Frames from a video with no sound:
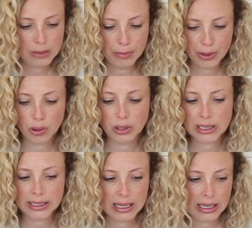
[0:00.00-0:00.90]

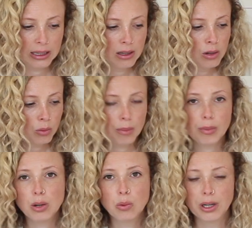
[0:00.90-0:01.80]
methodically, one
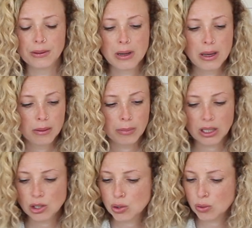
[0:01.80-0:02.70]
by one,
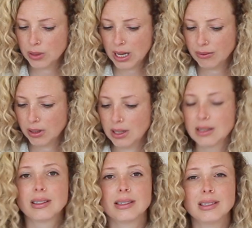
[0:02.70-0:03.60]
making sure that everything
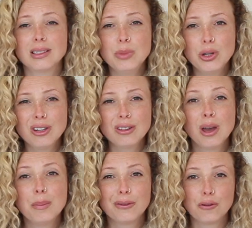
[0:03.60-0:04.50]
is nice and smooth
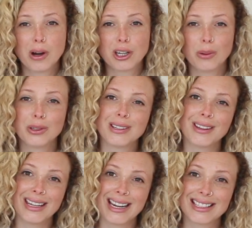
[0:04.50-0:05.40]
before I go on to
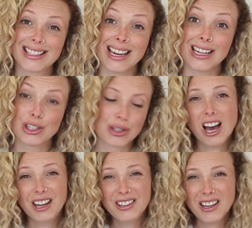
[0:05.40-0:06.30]
the next stage.
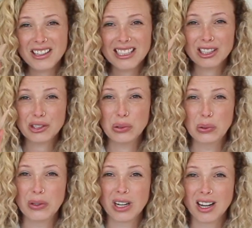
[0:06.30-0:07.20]
Another little
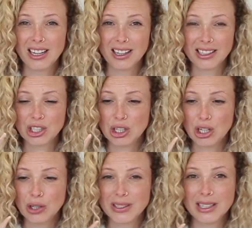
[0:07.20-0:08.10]
tool that I like to
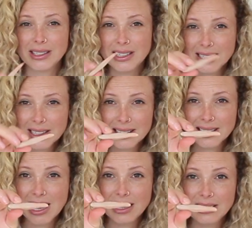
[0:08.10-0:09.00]
use is this little
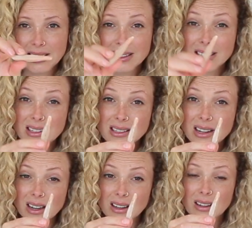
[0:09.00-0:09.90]
sanding
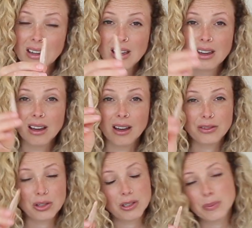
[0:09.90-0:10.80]
stick.
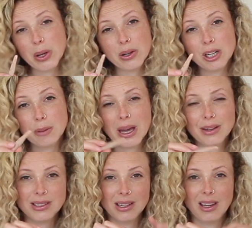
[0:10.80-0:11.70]
I've spoken
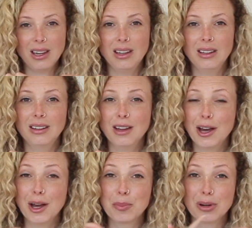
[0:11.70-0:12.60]
about it in
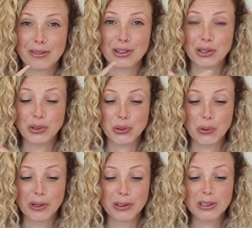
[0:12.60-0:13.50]
a previous
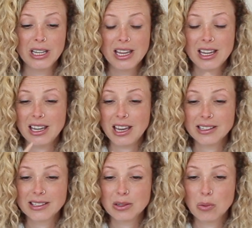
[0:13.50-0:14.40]
tutorial.
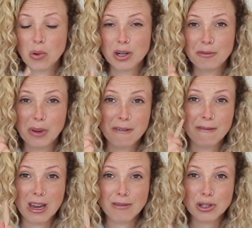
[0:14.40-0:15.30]
It's one of my
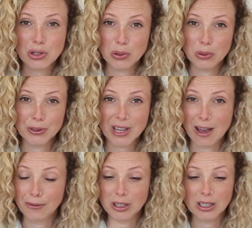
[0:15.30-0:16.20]
favourite tools
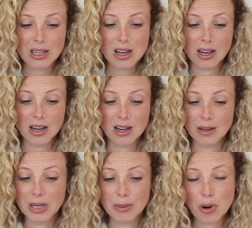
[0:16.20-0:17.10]
ever.
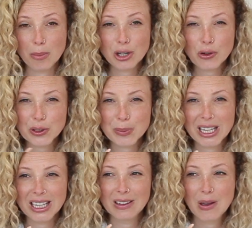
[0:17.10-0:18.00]
It probably cost
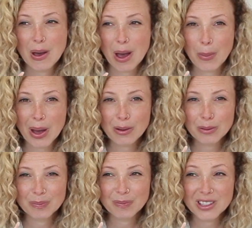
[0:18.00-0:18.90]
me
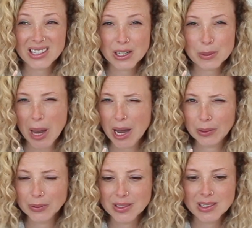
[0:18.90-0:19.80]
about
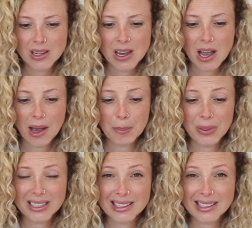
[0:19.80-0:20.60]
£6, but it's